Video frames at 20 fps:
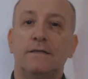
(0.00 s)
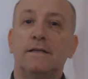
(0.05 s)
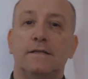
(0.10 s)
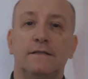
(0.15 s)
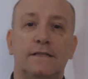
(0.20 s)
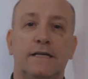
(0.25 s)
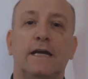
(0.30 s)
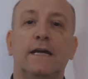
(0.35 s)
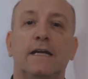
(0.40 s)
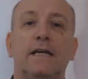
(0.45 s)

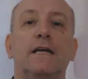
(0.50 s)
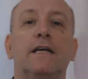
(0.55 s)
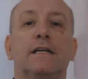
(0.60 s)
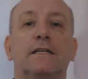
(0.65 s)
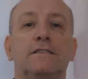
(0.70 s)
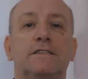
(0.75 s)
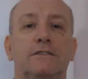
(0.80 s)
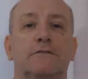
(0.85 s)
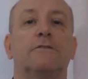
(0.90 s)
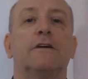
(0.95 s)
Then getting
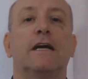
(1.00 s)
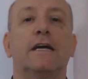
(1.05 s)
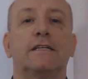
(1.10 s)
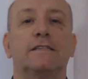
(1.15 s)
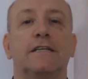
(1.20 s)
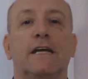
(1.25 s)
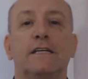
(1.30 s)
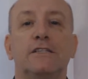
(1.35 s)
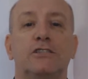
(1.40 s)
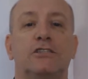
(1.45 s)
a
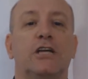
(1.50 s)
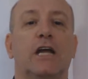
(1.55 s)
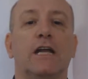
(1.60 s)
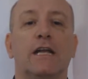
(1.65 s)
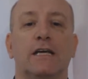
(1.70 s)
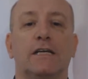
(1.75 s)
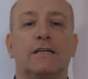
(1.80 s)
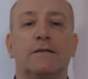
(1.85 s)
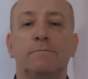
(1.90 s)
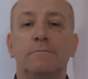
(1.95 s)
direct
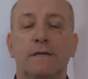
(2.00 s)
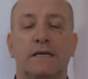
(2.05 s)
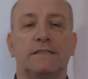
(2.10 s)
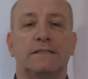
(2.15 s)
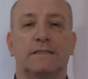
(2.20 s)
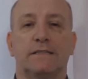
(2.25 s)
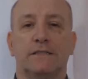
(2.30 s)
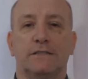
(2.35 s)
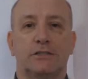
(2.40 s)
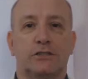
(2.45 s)
angelic
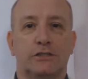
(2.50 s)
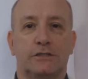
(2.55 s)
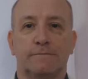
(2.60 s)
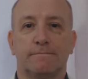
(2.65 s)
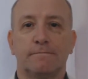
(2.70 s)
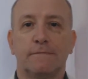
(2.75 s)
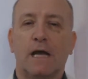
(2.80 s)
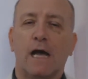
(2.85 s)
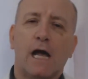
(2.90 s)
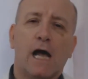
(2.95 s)

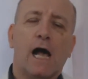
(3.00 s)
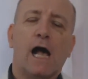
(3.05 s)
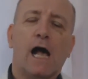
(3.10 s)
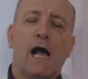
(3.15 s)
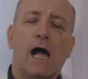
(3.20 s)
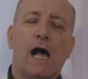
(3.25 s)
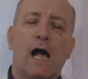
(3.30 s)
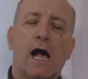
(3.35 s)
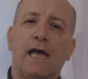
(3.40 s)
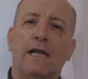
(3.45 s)
message.
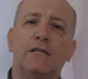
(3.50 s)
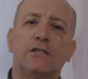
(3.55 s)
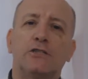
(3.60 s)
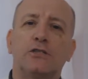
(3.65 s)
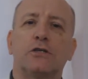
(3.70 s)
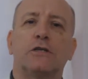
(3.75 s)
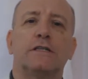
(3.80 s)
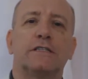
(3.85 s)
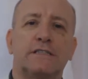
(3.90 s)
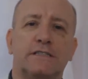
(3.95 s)
I had a
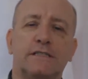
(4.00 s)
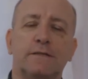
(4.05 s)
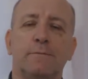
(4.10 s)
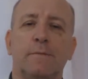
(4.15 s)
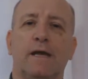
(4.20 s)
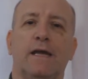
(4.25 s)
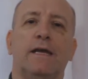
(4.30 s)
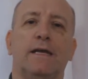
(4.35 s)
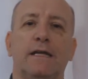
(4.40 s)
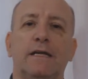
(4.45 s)
choice to
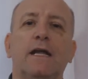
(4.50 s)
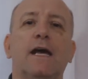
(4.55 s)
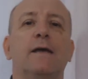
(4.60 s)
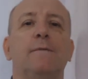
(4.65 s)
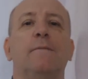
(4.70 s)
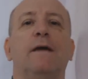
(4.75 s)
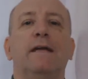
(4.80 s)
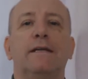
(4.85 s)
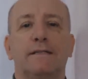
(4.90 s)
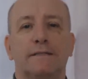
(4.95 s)
make and
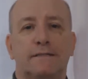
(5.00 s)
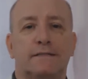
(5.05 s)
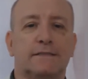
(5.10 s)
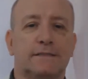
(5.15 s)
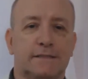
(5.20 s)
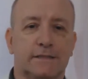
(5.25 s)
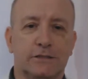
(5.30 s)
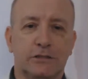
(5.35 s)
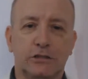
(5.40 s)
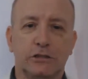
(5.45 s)
I made a
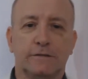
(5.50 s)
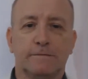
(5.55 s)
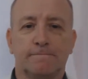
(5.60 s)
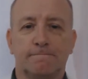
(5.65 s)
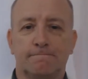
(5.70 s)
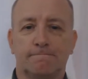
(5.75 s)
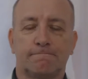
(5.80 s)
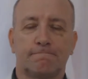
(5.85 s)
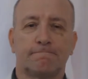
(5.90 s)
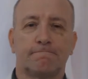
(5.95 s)
decision.
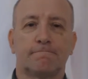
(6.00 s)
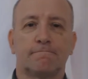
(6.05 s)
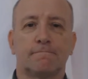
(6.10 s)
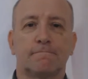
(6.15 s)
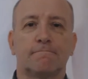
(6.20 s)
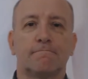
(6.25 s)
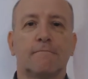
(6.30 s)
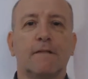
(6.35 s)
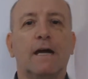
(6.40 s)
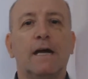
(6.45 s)

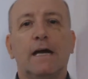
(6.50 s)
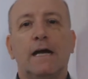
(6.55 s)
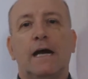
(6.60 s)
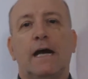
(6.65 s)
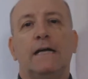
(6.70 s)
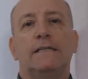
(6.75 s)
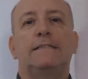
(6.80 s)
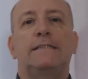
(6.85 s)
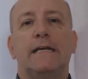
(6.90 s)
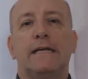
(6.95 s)

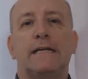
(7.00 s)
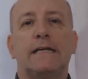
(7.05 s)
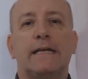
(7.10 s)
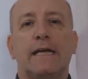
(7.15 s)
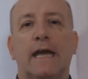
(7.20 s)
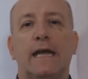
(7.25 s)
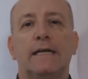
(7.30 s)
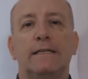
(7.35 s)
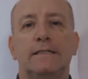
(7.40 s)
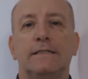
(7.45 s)
I
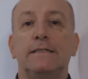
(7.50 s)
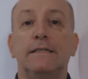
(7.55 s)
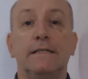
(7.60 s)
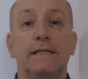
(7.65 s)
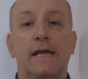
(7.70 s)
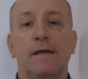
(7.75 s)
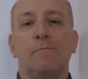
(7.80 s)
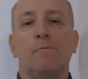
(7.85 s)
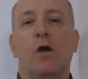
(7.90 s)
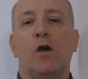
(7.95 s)
dedicated
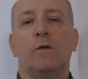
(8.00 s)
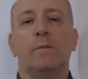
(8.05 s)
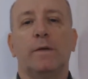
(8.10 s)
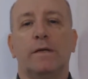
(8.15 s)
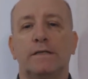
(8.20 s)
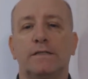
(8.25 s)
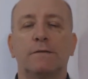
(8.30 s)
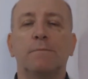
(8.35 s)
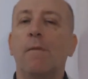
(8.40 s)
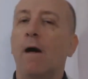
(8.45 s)
in that
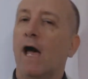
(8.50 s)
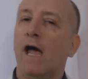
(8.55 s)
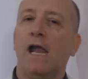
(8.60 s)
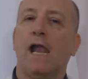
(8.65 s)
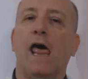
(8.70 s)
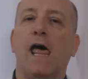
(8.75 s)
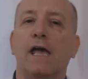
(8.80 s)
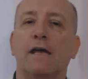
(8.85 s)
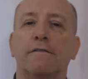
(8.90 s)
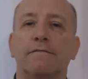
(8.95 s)
moment my
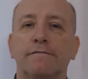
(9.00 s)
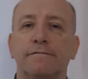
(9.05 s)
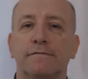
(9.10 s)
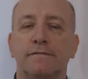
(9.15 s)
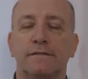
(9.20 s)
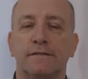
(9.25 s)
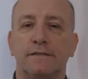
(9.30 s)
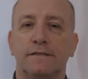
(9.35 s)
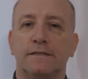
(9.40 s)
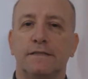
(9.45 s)

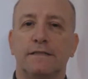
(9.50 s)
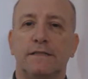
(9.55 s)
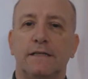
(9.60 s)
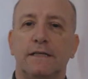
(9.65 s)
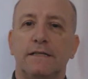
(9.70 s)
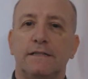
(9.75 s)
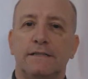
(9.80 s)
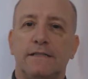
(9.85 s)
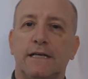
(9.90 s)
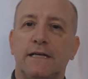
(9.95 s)
life
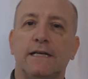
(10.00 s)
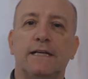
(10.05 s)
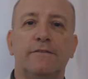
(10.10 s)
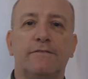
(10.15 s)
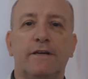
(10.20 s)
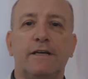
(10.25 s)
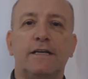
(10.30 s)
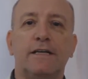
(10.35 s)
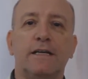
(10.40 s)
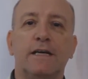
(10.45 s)
to
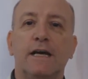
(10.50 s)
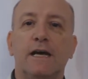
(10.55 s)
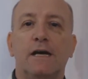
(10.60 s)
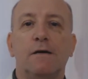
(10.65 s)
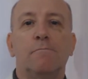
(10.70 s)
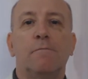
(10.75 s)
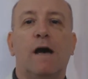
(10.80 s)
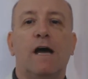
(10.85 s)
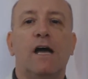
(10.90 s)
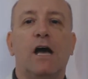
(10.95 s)
living
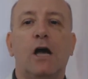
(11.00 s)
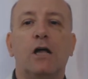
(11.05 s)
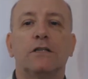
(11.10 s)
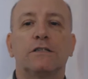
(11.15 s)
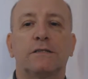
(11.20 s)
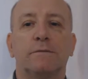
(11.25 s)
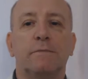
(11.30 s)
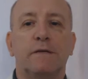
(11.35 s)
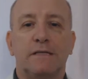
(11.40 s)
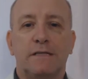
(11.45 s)
my
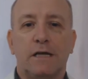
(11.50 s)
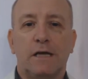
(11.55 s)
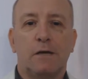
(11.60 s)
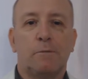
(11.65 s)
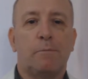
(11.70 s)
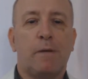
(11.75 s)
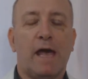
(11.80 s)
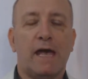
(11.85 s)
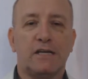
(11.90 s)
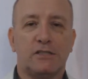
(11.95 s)
ultimate
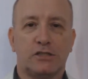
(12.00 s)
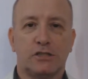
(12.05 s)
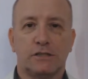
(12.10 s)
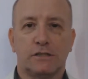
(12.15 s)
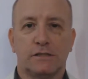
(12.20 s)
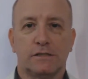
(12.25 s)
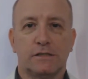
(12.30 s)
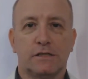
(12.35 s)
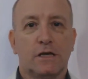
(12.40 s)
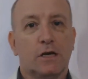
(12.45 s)

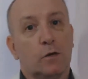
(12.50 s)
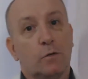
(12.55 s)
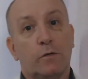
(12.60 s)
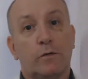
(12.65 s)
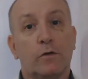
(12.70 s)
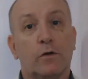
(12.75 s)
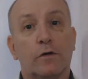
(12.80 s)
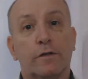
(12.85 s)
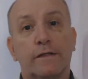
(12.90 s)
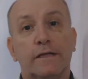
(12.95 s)
passion
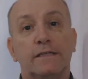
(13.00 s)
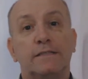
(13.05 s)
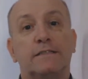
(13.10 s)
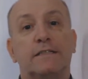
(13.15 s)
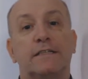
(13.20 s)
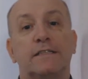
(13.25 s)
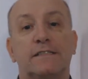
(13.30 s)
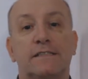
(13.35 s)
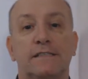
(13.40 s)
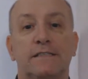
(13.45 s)
with
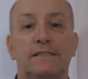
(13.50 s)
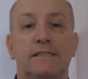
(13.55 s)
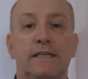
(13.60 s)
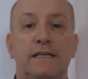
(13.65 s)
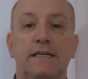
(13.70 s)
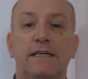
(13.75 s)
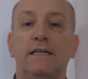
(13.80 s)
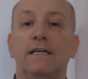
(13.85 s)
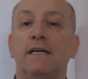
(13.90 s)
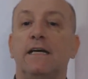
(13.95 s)

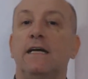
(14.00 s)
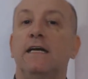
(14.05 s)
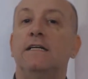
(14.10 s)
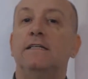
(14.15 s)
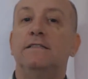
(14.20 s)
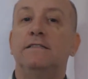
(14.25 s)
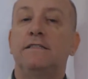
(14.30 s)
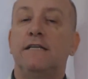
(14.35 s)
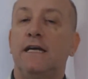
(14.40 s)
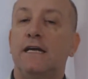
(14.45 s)
authenticity,
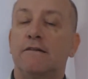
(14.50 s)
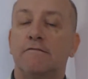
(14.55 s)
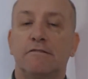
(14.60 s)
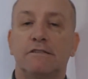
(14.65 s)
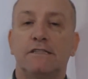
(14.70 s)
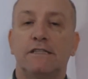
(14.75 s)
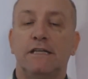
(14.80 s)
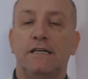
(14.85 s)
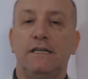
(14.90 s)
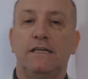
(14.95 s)

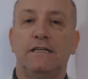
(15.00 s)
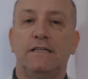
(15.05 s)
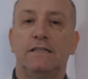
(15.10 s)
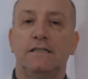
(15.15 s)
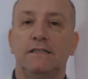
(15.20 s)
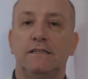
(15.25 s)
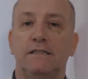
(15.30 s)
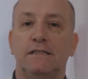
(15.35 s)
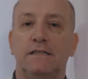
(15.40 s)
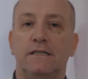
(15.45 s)

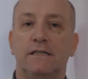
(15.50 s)
integrity,